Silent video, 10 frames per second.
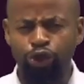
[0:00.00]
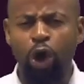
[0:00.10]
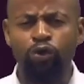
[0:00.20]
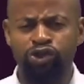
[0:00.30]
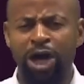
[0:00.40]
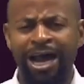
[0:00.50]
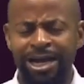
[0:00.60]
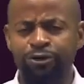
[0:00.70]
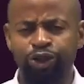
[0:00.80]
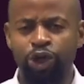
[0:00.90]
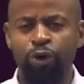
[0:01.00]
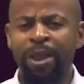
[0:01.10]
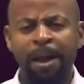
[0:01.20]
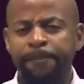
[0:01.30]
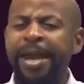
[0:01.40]
to those around you.
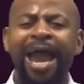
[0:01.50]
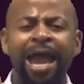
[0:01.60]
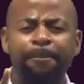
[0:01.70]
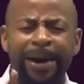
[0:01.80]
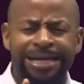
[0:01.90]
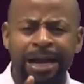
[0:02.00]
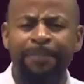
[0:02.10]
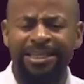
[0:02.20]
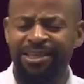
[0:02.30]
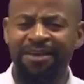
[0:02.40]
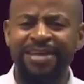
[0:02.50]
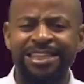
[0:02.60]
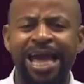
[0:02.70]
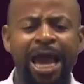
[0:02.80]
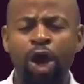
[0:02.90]
Be a Barnabas
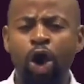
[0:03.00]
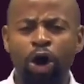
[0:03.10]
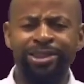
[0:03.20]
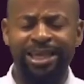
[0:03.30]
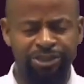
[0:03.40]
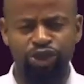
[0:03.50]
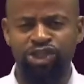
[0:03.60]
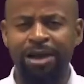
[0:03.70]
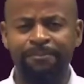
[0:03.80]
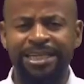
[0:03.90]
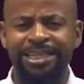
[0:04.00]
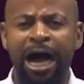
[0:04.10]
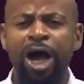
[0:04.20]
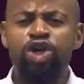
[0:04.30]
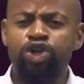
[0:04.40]
even there on that social
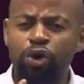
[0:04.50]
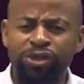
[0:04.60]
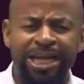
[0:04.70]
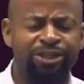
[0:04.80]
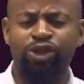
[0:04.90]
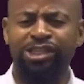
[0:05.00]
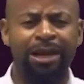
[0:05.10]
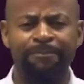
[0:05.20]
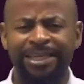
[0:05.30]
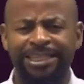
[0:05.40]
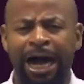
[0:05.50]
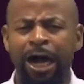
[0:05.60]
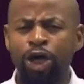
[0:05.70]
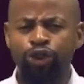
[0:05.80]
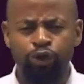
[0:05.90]
media. Use that social media
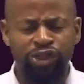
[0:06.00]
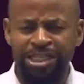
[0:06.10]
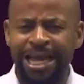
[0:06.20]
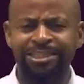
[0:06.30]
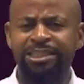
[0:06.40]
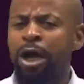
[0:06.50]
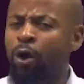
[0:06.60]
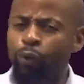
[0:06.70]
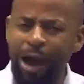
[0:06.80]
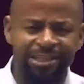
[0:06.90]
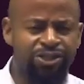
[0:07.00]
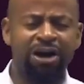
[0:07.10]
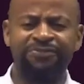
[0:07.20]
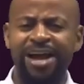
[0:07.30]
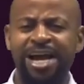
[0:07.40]
to send words
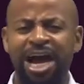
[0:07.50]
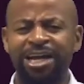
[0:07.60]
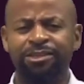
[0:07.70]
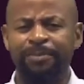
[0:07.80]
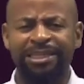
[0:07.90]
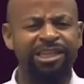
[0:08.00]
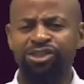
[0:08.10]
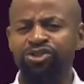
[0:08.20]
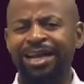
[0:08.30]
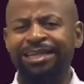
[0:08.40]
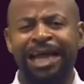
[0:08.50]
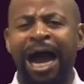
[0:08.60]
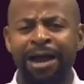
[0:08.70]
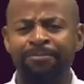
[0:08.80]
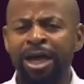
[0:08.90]
of encouragement. This is not a
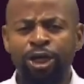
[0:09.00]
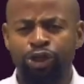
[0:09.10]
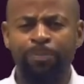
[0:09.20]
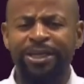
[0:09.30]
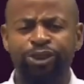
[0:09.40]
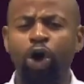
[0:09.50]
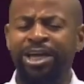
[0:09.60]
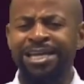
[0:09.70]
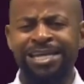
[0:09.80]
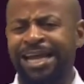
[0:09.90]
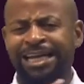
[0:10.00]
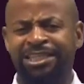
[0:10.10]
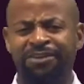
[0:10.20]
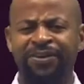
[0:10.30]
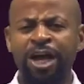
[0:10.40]
time to be talking
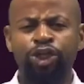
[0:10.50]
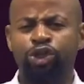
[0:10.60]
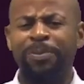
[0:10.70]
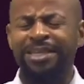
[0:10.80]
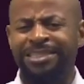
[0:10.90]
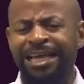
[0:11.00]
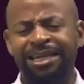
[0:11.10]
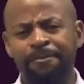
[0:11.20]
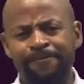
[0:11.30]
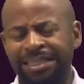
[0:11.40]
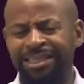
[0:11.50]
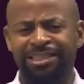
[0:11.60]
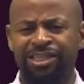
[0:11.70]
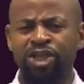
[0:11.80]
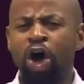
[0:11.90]
negative, to be sending
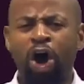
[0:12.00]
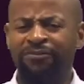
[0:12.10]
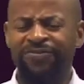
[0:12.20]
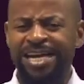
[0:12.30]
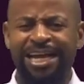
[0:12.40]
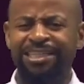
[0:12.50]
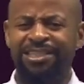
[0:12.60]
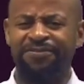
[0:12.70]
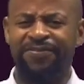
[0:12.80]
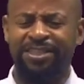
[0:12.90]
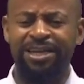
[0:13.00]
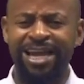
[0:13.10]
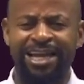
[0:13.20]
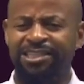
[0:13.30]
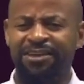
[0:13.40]
messages of
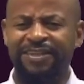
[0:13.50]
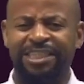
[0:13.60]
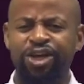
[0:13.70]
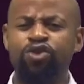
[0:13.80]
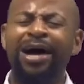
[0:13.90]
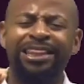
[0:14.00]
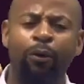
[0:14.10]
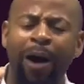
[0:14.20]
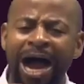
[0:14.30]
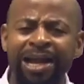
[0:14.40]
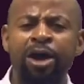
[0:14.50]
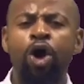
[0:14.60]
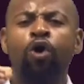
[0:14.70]
negativity. You are the one